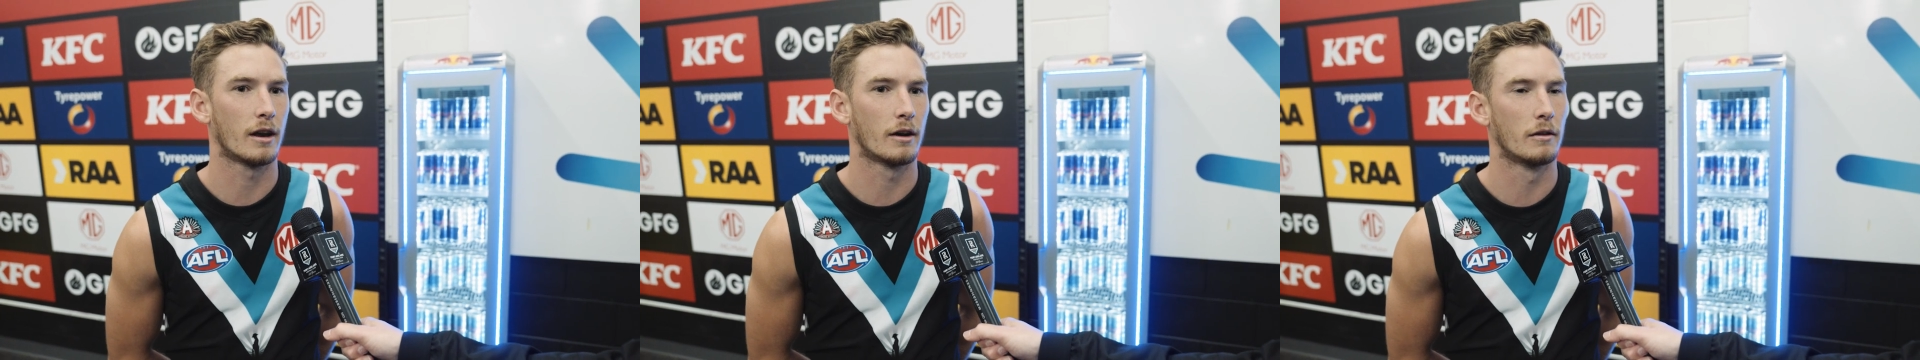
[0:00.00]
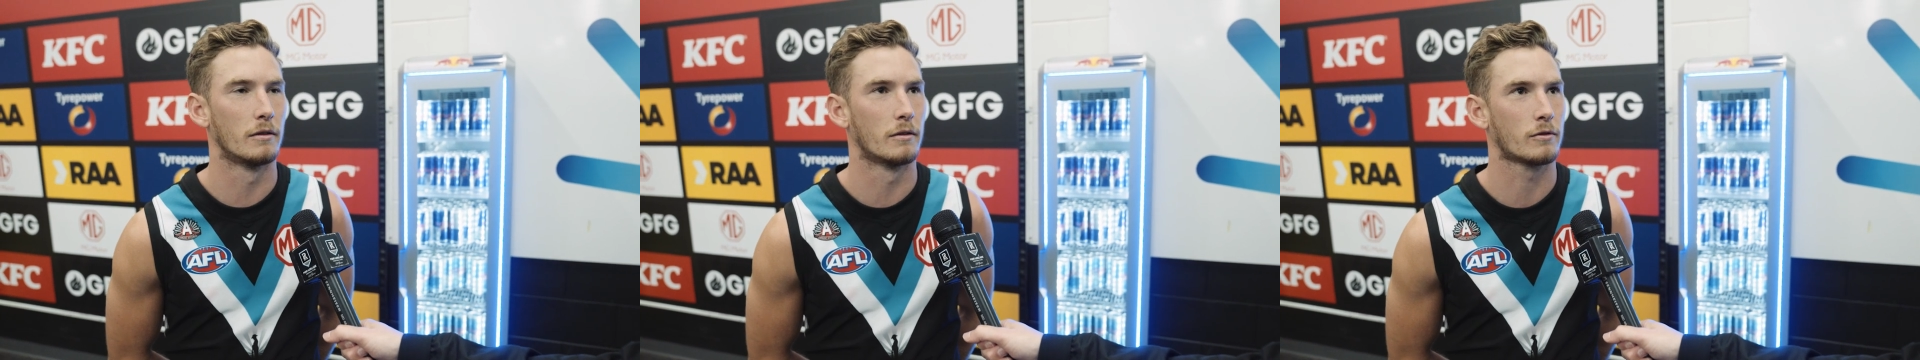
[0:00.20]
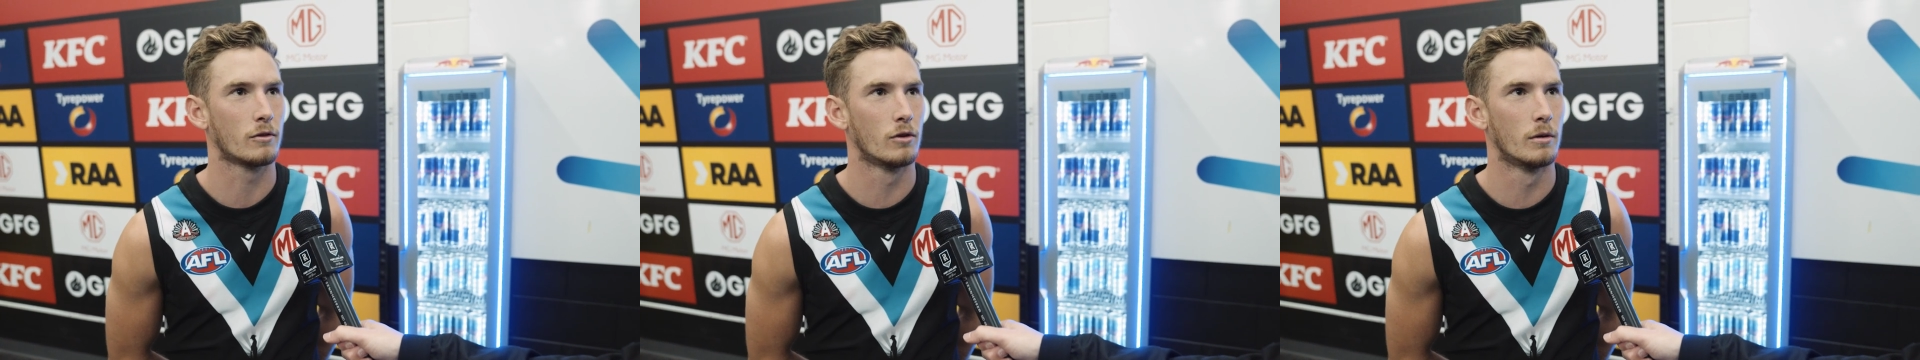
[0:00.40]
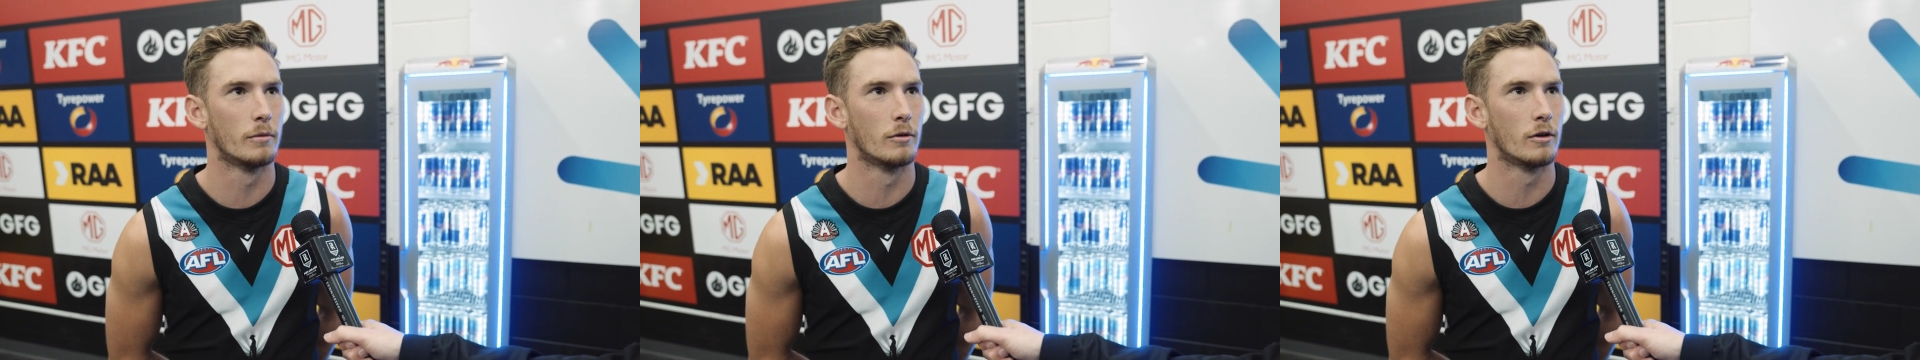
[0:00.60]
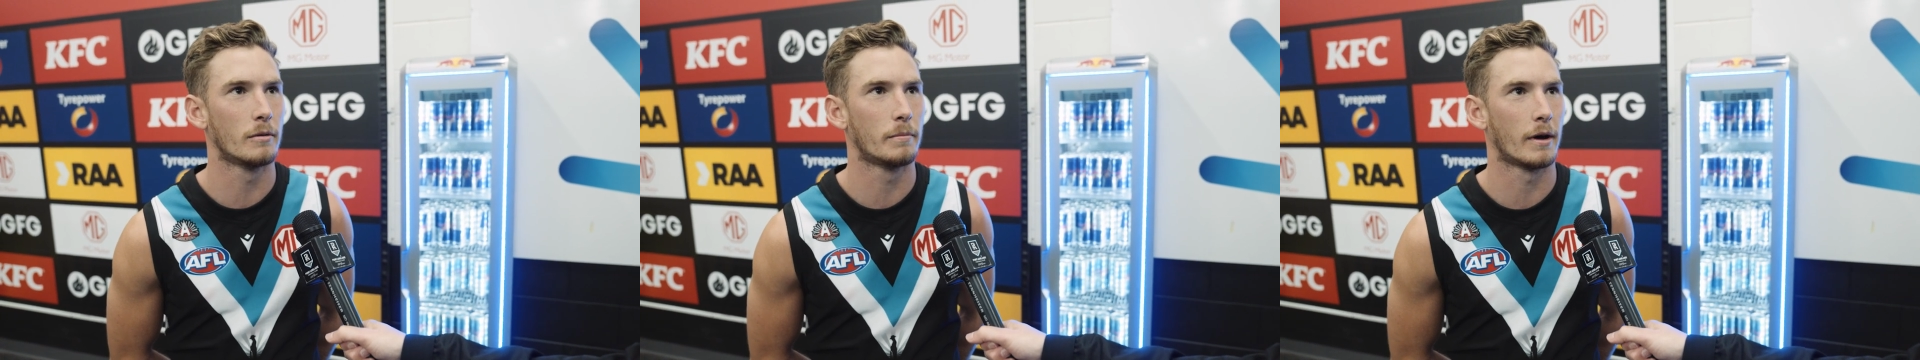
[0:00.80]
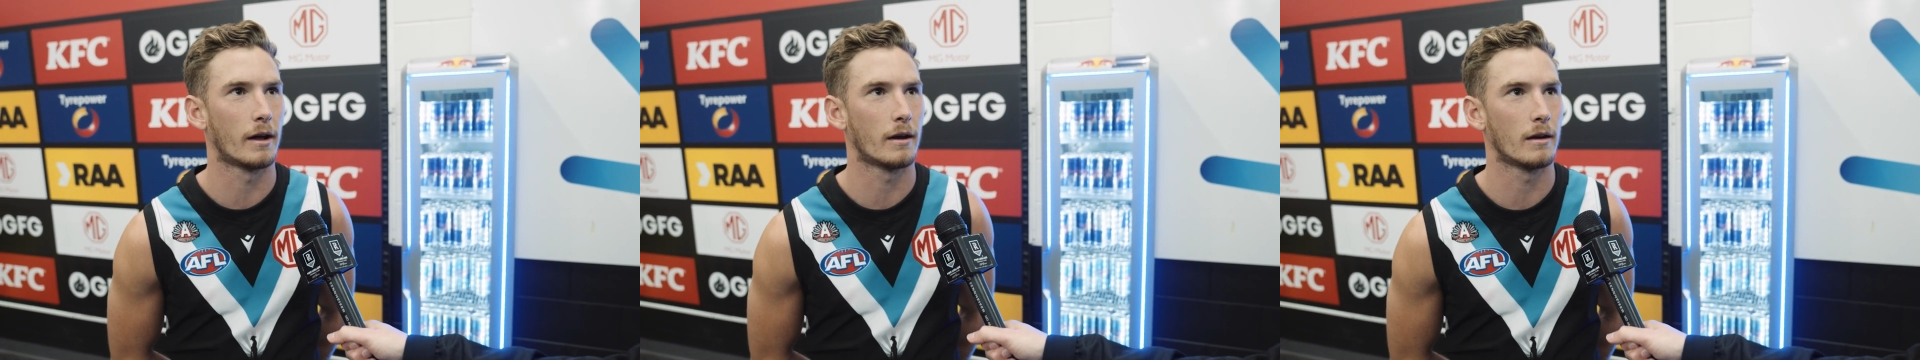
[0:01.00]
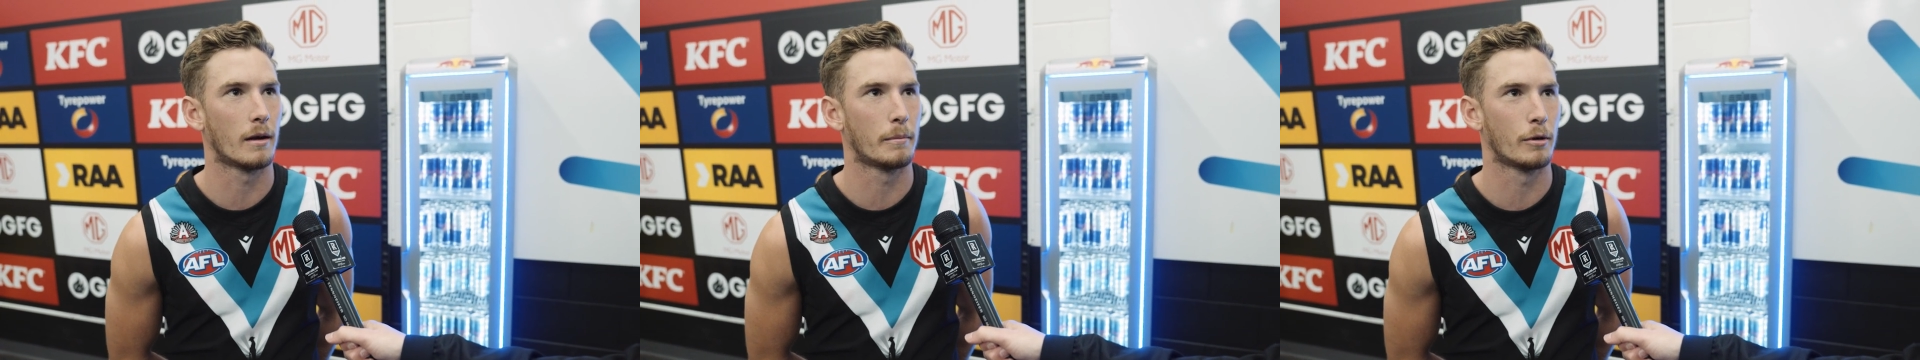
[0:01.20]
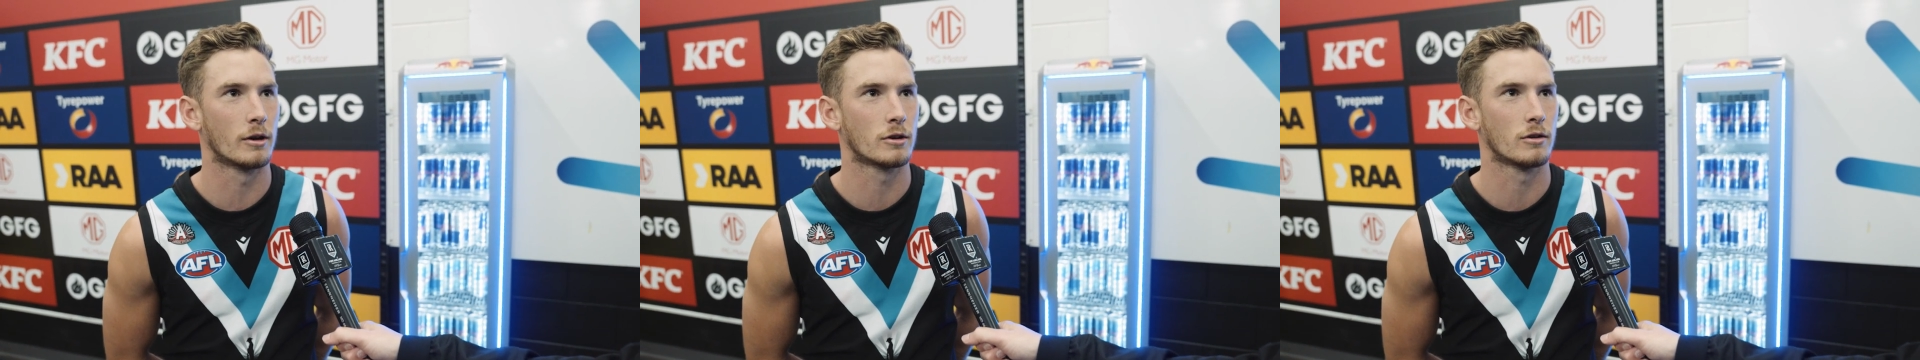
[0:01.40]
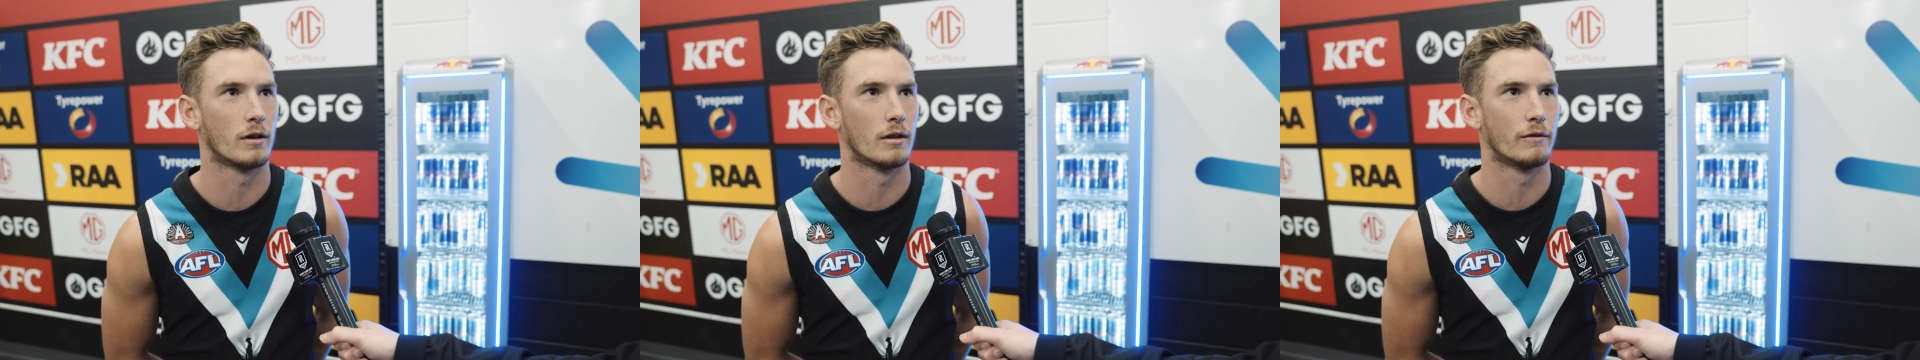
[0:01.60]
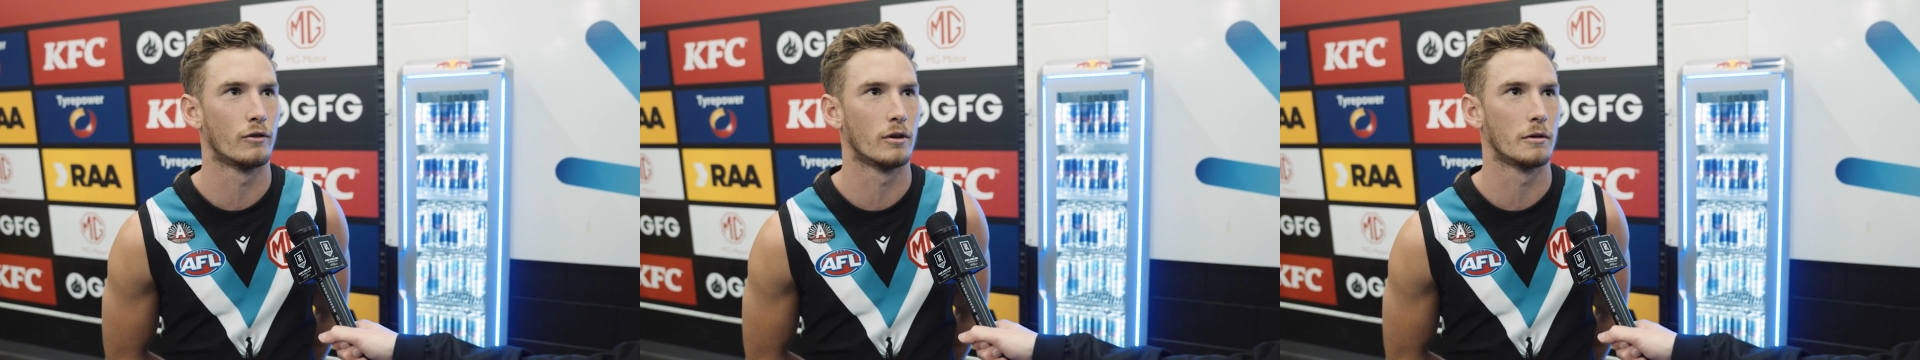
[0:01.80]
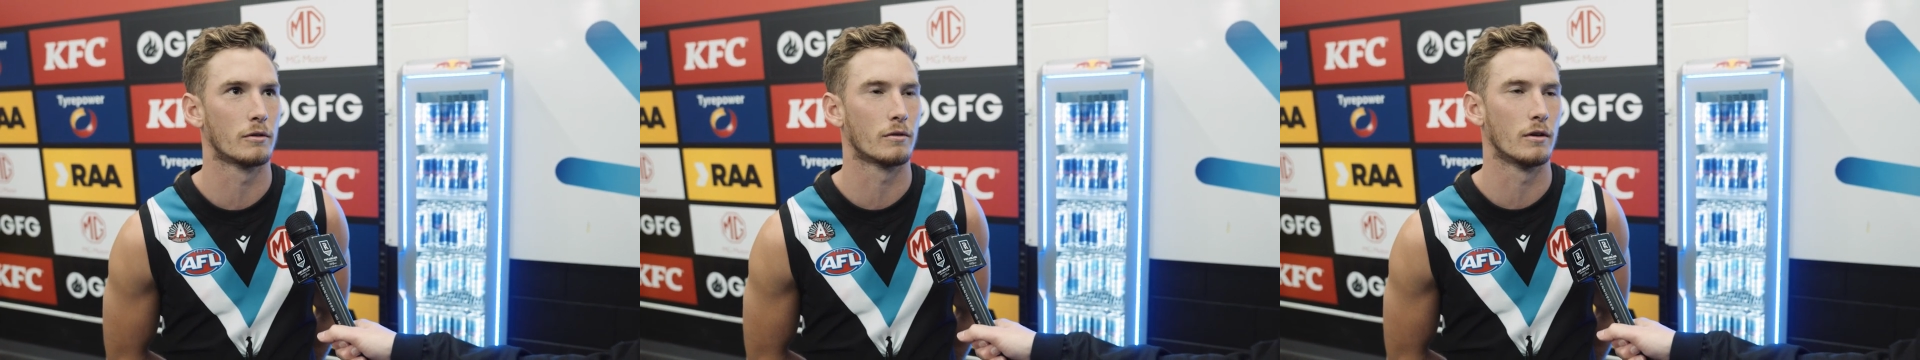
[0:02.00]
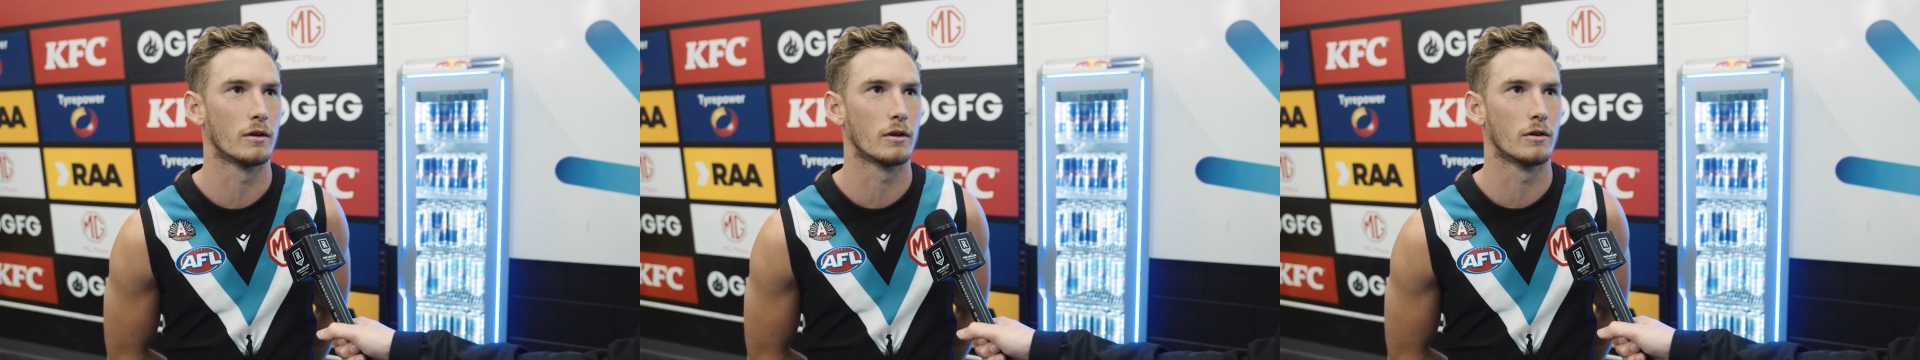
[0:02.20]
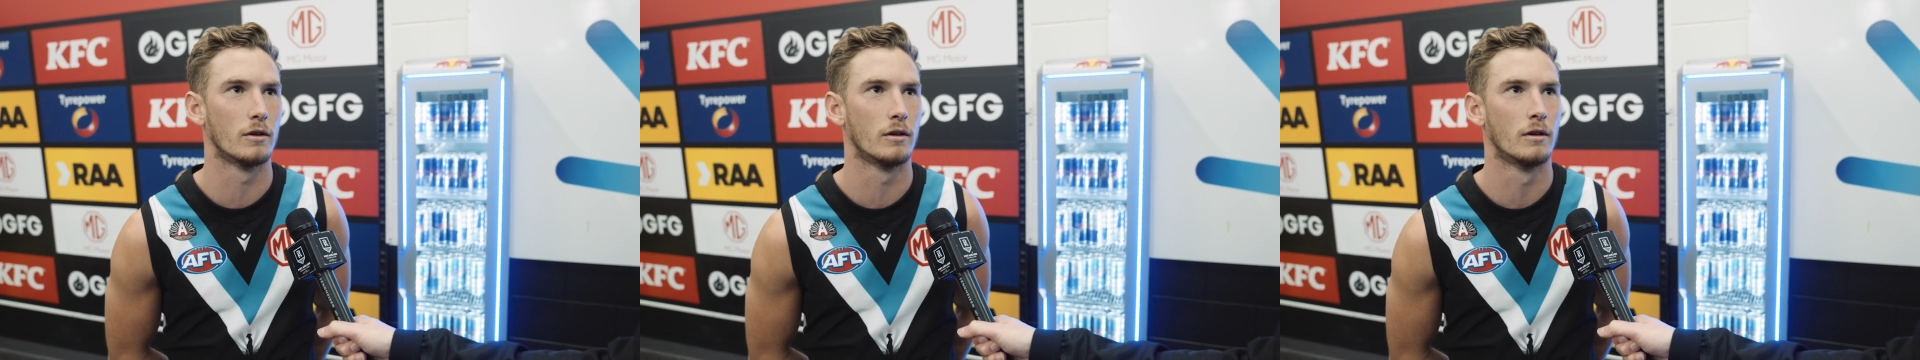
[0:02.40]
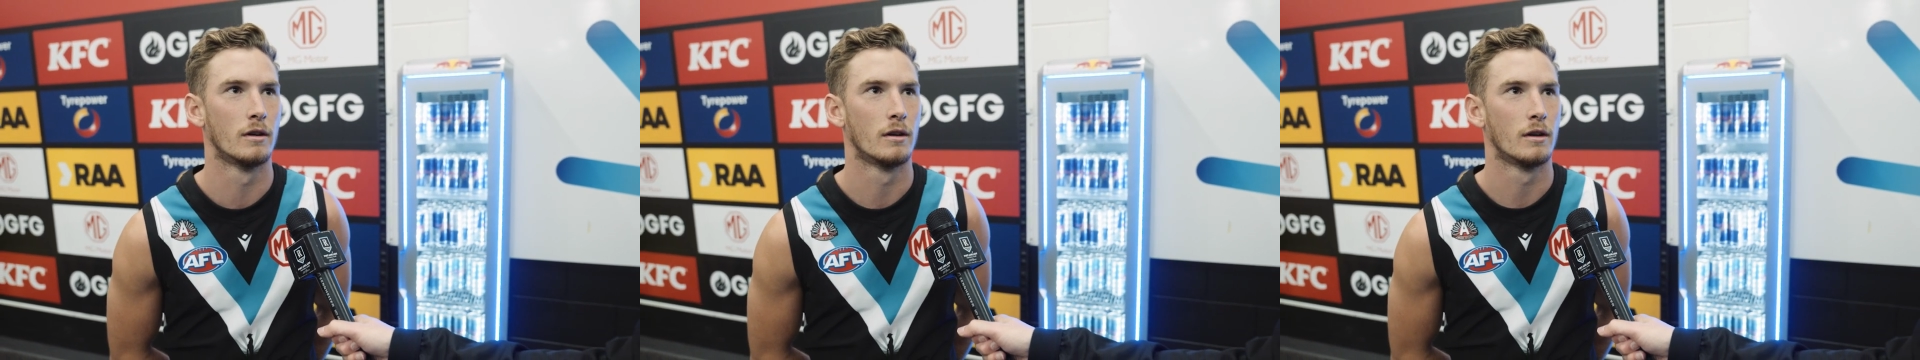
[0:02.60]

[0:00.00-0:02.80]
it on the scoreboard, but our pressure around the footy was really good.